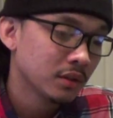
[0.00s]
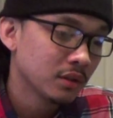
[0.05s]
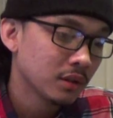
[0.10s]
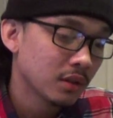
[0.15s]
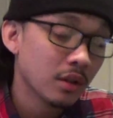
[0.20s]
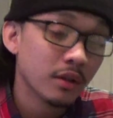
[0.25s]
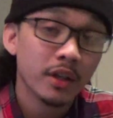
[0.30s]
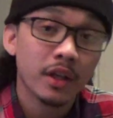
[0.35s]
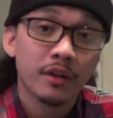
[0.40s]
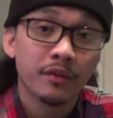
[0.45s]

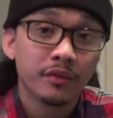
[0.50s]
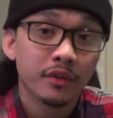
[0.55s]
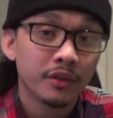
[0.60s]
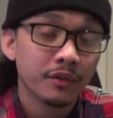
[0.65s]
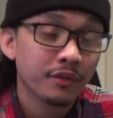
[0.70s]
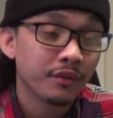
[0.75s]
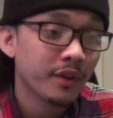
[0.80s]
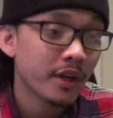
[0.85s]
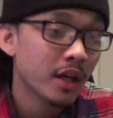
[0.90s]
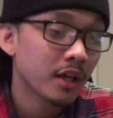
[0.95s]
Oh yeah,
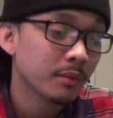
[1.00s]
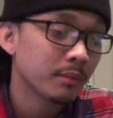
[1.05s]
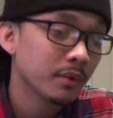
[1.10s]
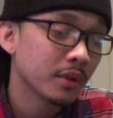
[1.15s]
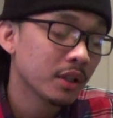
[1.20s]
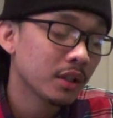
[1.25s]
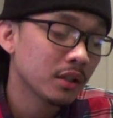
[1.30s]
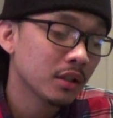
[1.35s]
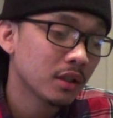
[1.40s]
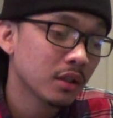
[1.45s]
fun fact,
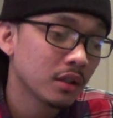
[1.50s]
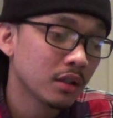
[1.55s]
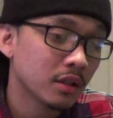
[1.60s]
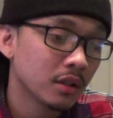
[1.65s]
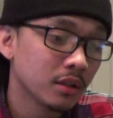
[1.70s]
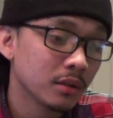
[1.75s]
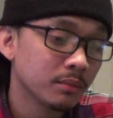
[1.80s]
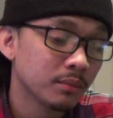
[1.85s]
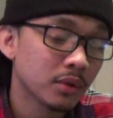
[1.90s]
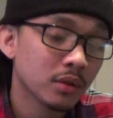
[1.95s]
man.
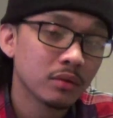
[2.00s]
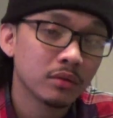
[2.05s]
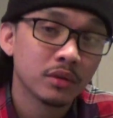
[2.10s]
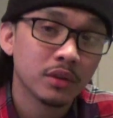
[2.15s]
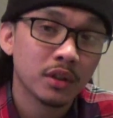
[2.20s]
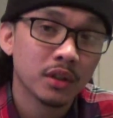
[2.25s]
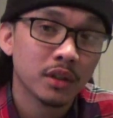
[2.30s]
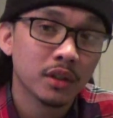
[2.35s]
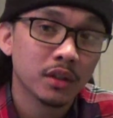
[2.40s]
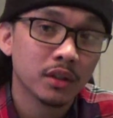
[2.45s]
Bone
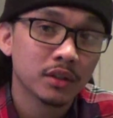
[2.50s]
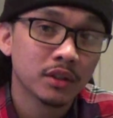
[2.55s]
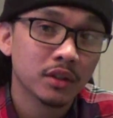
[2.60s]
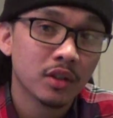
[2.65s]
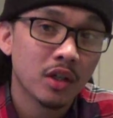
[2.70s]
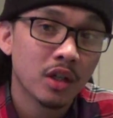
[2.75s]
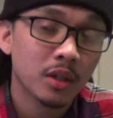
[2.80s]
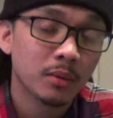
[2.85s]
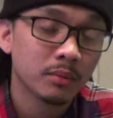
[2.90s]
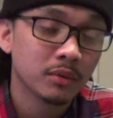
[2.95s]
Thugs and
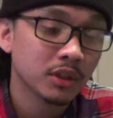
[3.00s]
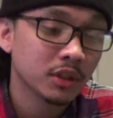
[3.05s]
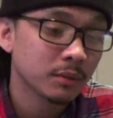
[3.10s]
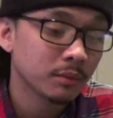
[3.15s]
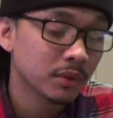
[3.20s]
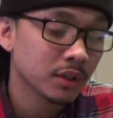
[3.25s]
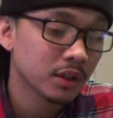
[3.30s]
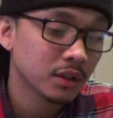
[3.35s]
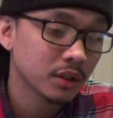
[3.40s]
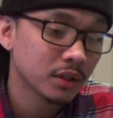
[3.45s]
Harmony,
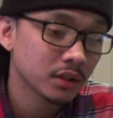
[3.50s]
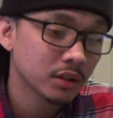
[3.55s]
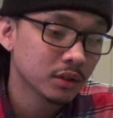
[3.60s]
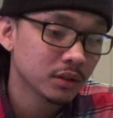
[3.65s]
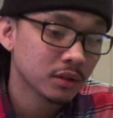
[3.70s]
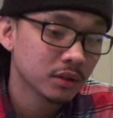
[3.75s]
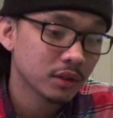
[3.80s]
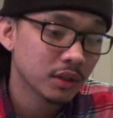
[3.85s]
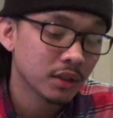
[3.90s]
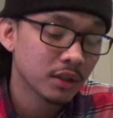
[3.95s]
man.
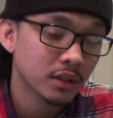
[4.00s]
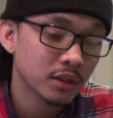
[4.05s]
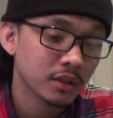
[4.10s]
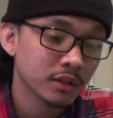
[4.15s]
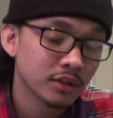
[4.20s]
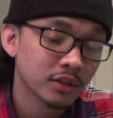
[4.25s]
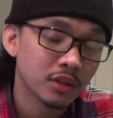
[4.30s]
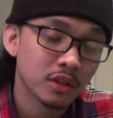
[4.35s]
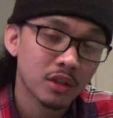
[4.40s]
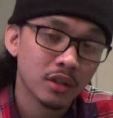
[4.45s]
They did a
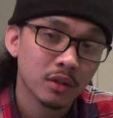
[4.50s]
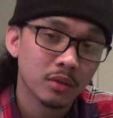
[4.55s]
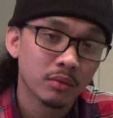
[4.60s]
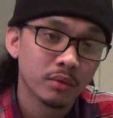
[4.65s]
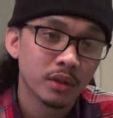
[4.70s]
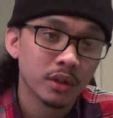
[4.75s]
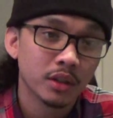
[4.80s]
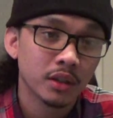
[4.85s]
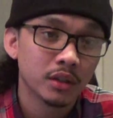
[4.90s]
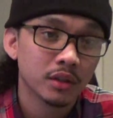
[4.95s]
song
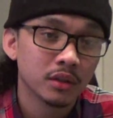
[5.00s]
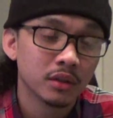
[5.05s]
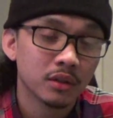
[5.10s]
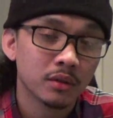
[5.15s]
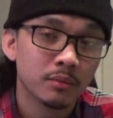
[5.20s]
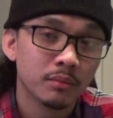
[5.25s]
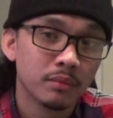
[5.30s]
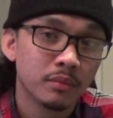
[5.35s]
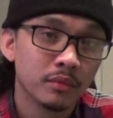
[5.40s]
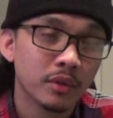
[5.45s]
with.
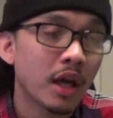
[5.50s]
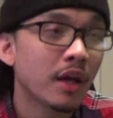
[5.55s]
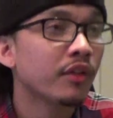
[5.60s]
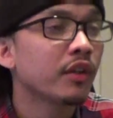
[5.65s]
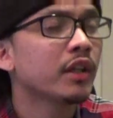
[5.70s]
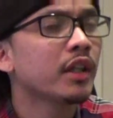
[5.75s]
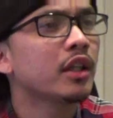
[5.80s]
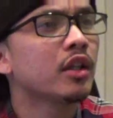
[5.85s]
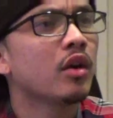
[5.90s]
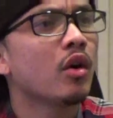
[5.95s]
I
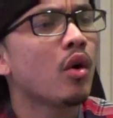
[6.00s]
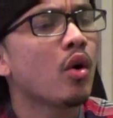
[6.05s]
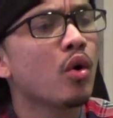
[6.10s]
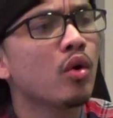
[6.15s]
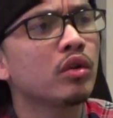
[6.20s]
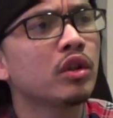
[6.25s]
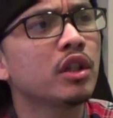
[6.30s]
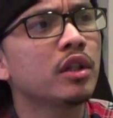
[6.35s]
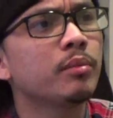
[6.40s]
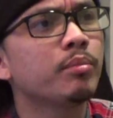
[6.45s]
think they're the
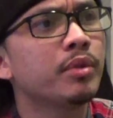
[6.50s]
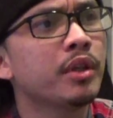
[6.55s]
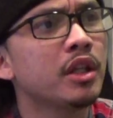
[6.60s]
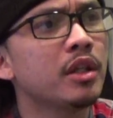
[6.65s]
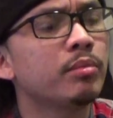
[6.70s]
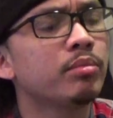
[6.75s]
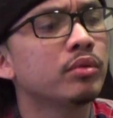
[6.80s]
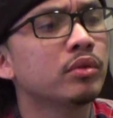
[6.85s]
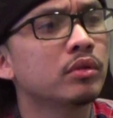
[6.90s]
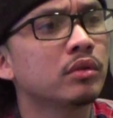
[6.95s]
only
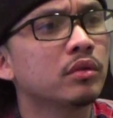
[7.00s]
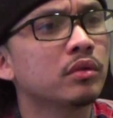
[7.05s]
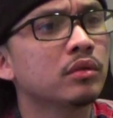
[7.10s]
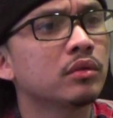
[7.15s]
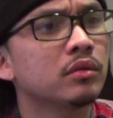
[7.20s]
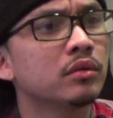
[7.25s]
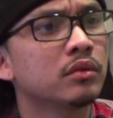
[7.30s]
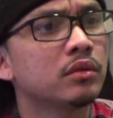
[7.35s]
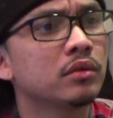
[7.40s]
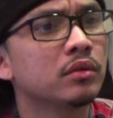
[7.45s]
people,
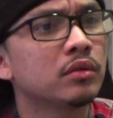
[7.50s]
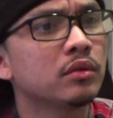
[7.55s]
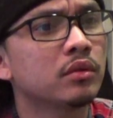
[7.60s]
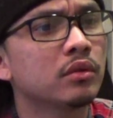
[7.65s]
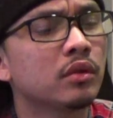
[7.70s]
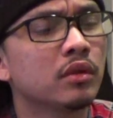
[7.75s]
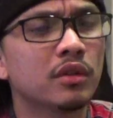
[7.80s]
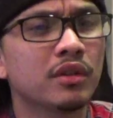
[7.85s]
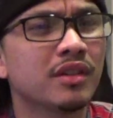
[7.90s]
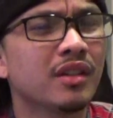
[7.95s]

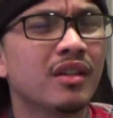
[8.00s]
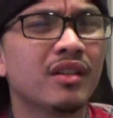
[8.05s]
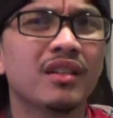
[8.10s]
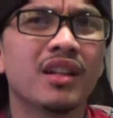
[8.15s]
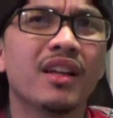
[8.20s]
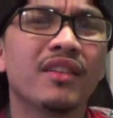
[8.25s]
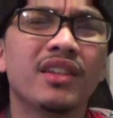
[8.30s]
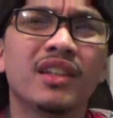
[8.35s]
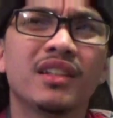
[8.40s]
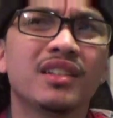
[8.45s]
or
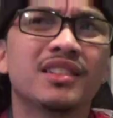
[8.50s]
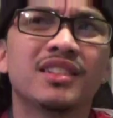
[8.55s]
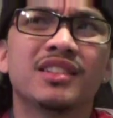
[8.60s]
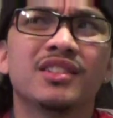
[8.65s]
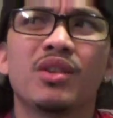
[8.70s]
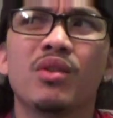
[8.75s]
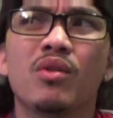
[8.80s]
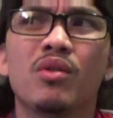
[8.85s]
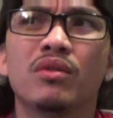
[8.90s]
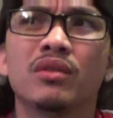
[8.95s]
I think just
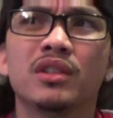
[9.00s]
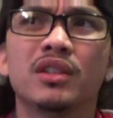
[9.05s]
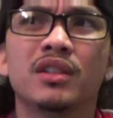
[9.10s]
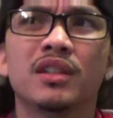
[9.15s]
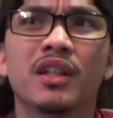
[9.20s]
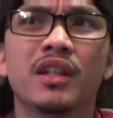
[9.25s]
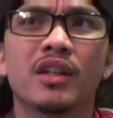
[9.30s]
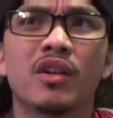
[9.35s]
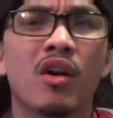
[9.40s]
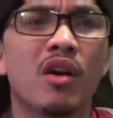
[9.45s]
the only
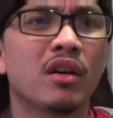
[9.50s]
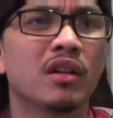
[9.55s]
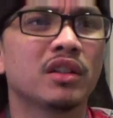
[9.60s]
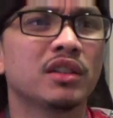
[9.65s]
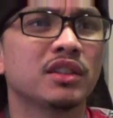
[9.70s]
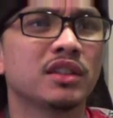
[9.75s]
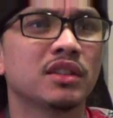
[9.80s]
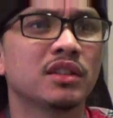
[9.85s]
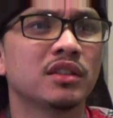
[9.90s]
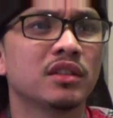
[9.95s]
like
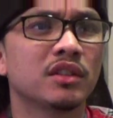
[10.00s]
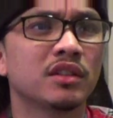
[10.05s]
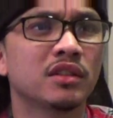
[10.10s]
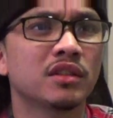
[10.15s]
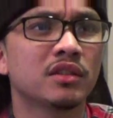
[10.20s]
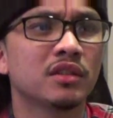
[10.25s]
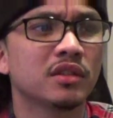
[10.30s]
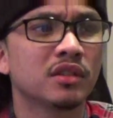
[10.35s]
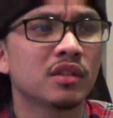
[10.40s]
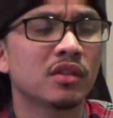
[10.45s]
artists,
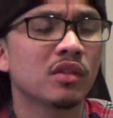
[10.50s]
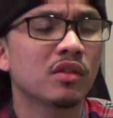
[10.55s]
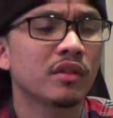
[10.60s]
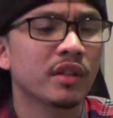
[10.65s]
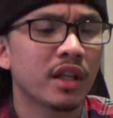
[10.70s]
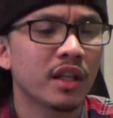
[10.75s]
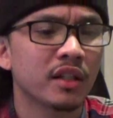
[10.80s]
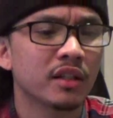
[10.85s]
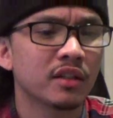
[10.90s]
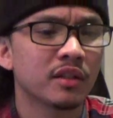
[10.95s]
you know,
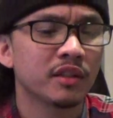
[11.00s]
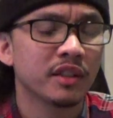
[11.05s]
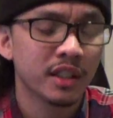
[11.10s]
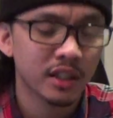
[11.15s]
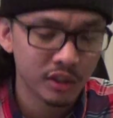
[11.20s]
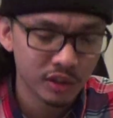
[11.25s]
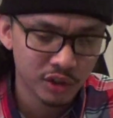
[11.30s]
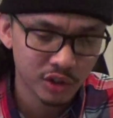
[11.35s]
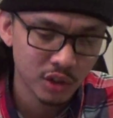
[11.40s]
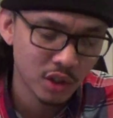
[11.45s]
that
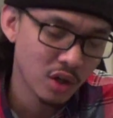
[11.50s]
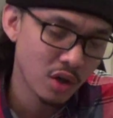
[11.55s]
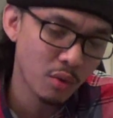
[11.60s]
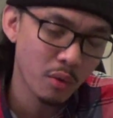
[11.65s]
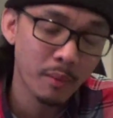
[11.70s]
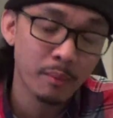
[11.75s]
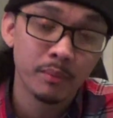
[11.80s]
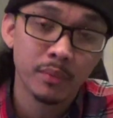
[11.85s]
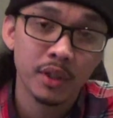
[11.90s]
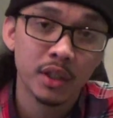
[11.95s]
did a song
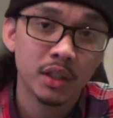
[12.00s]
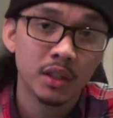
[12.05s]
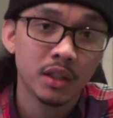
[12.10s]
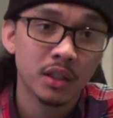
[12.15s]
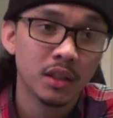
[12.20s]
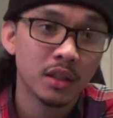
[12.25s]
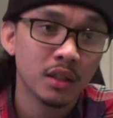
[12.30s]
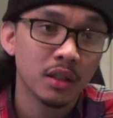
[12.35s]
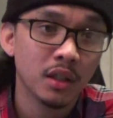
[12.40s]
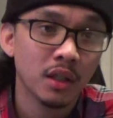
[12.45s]
with
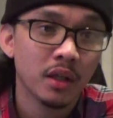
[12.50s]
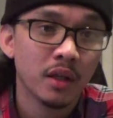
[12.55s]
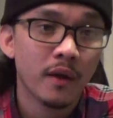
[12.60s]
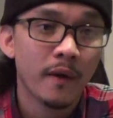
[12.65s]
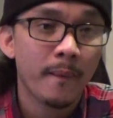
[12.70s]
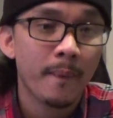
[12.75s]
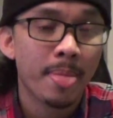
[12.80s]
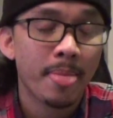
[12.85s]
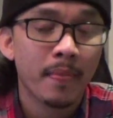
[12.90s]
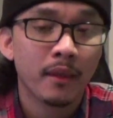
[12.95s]
Biggie,
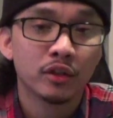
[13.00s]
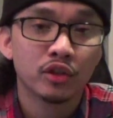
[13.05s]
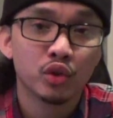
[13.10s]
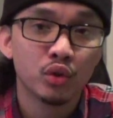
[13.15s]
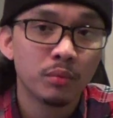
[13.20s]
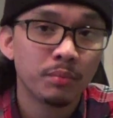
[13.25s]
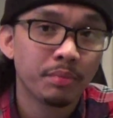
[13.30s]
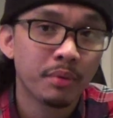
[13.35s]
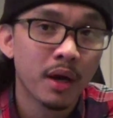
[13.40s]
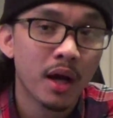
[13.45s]

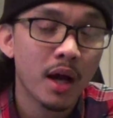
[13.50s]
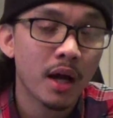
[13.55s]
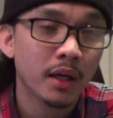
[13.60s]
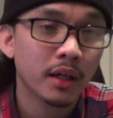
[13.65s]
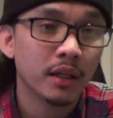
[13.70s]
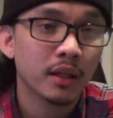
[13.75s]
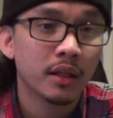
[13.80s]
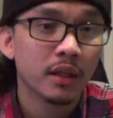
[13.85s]
Tupac,